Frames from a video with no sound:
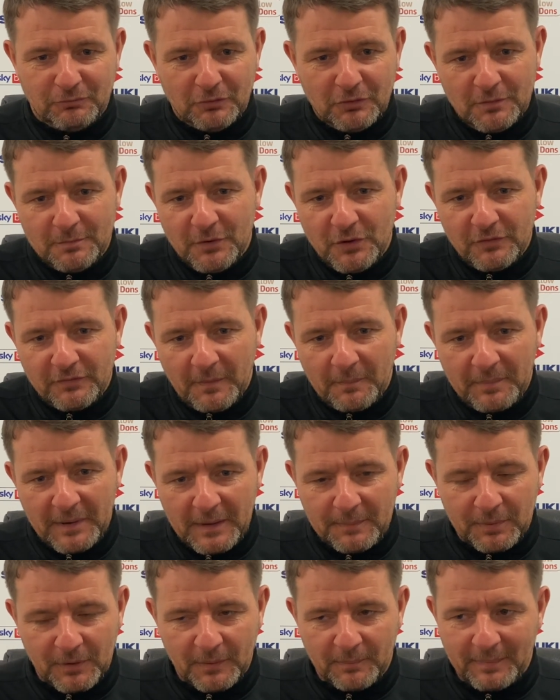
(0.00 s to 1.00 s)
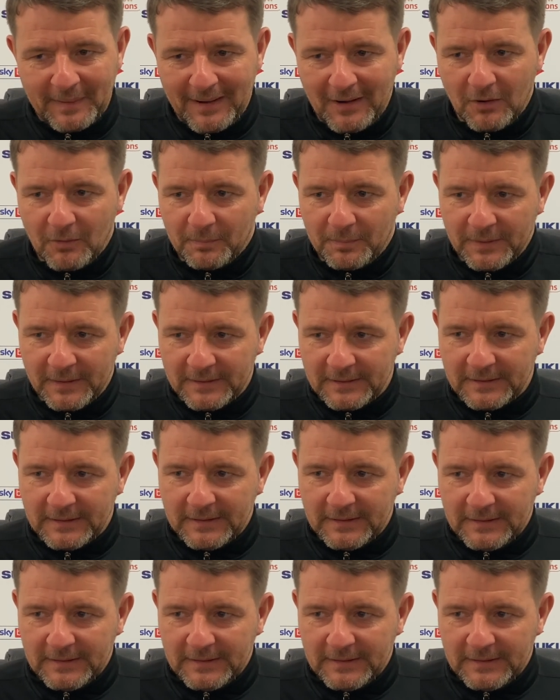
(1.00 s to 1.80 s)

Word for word: We were moving people about, but